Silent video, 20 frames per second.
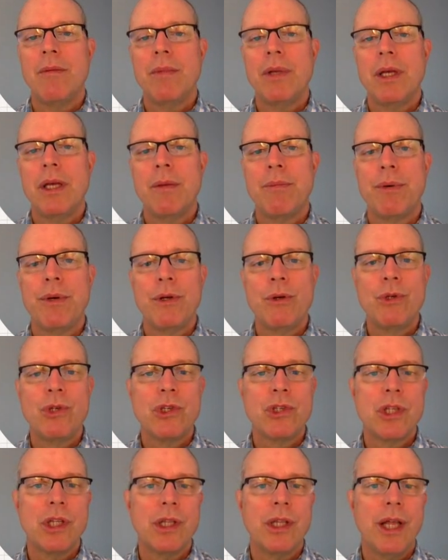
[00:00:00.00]
It
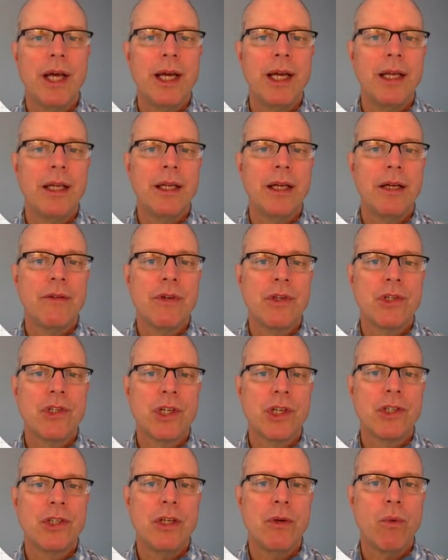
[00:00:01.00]
produces the light of a
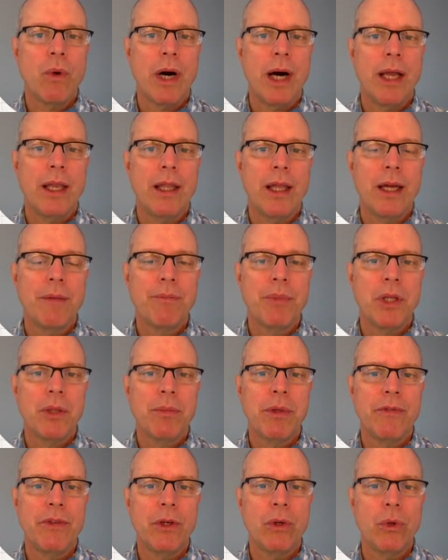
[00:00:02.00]
60-watt light
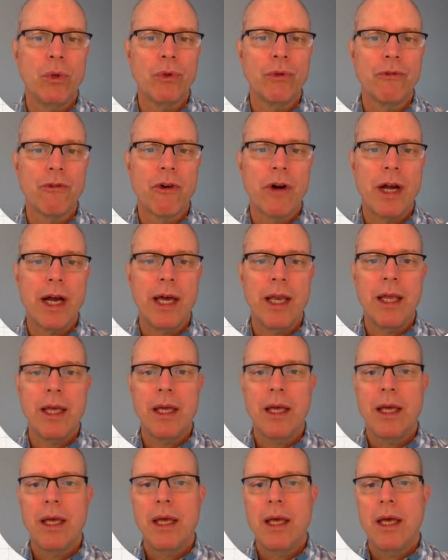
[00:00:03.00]
bulb of the old variety,